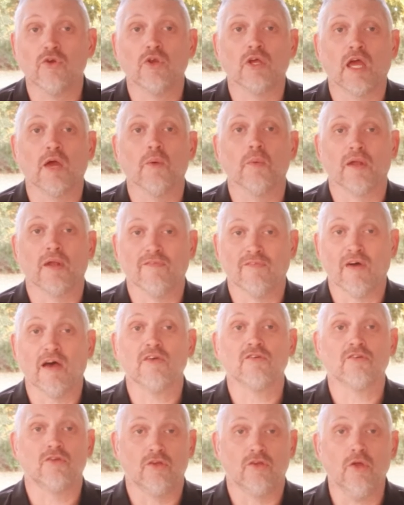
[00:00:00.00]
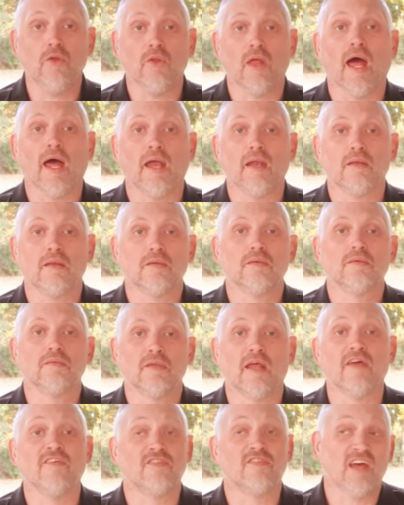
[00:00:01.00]
to get rid of us to do that.
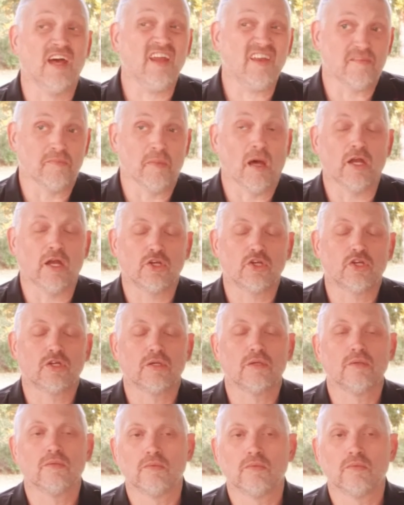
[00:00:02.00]
They've said as much.